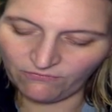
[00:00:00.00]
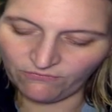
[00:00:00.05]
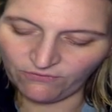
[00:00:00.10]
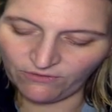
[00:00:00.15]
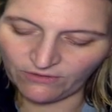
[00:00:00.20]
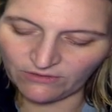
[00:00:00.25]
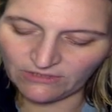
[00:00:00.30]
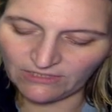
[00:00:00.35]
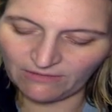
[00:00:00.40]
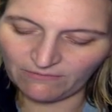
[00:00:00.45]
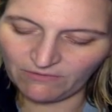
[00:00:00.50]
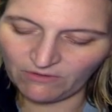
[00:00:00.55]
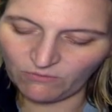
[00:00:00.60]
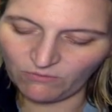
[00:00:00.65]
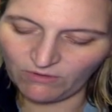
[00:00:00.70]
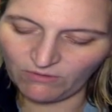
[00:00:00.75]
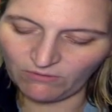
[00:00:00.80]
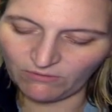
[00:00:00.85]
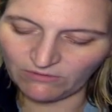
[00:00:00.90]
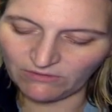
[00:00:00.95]
first time that
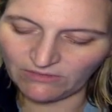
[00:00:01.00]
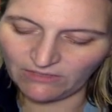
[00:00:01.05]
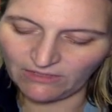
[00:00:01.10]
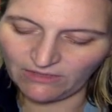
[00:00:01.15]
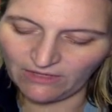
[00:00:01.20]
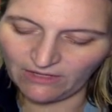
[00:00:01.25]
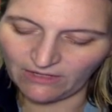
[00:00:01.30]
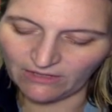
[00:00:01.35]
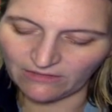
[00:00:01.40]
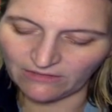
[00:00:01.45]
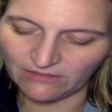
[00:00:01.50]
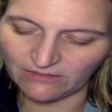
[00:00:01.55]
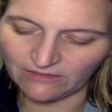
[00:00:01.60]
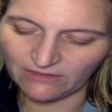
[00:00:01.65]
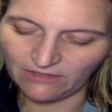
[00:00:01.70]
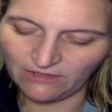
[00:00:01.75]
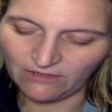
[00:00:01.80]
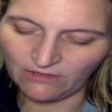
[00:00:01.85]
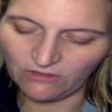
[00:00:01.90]
we will see this.